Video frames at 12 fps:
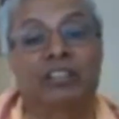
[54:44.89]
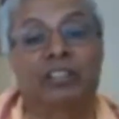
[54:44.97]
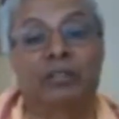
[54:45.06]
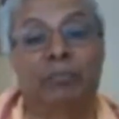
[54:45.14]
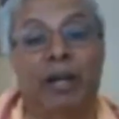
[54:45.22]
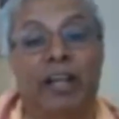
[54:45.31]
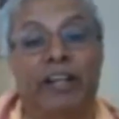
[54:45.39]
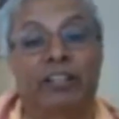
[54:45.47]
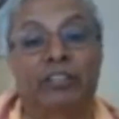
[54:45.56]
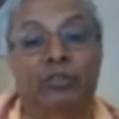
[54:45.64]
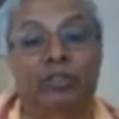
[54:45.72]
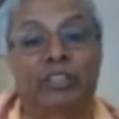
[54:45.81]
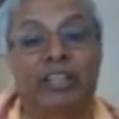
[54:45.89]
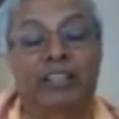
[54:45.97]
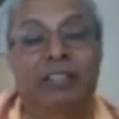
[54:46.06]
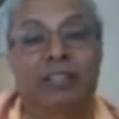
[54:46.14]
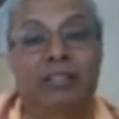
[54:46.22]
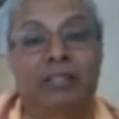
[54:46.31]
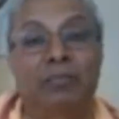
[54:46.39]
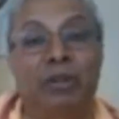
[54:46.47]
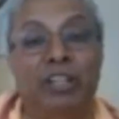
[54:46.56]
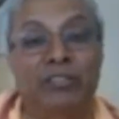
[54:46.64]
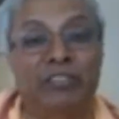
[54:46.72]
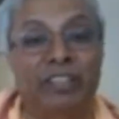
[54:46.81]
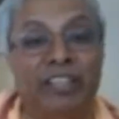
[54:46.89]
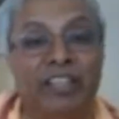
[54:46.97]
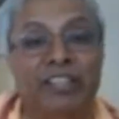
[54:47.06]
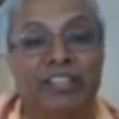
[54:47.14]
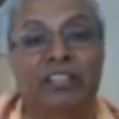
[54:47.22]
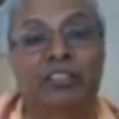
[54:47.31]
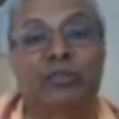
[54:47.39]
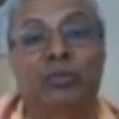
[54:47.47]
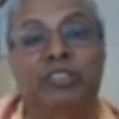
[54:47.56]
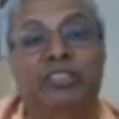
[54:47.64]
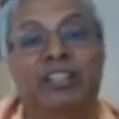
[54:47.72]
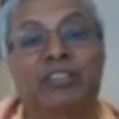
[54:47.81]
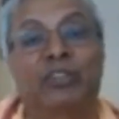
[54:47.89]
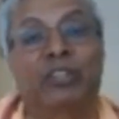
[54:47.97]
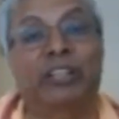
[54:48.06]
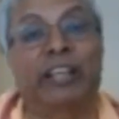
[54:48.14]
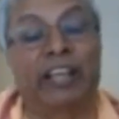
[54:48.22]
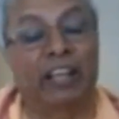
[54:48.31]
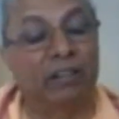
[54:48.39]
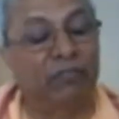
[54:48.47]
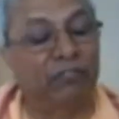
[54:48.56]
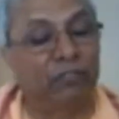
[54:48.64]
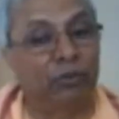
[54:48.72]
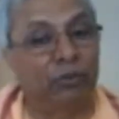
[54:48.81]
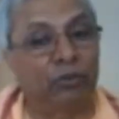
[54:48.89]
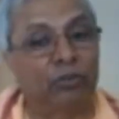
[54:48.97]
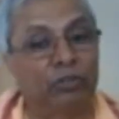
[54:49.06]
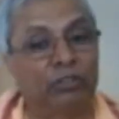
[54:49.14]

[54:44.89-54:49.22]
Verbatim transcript: the mind so that the modifications which are not helpful